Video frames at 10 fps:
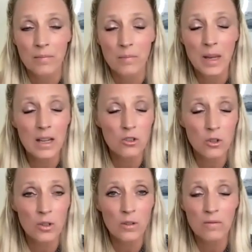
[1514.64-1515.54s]
making
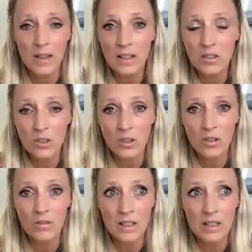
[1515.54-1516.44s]
sure your vagus
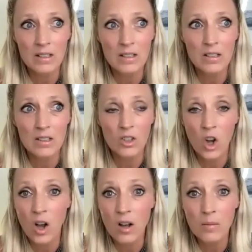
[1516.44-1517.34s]
nerve is
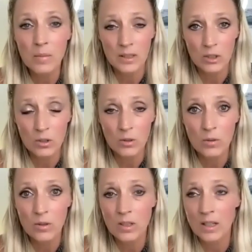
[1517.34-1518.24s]
calm and
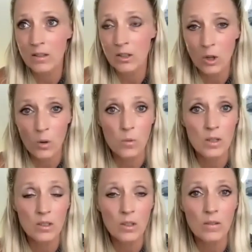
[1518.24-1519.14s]
soothed and the tone
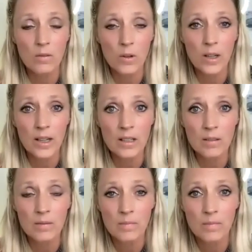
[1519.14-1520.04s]
is good for it,
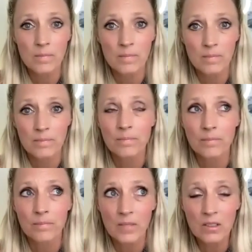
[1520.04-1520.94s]

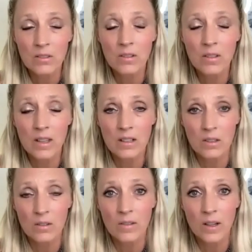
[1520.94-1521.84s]
these are the things
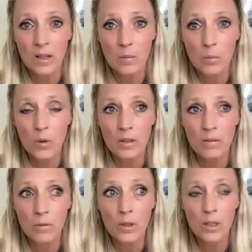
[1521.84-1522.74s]
that are very important
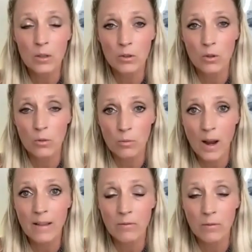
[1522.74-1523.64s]
for you to
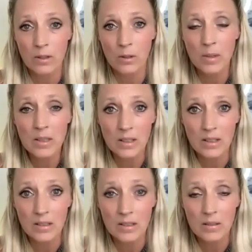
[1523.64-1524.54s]
thrive with your
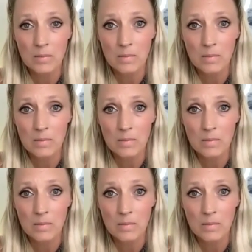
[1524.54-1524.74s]
business.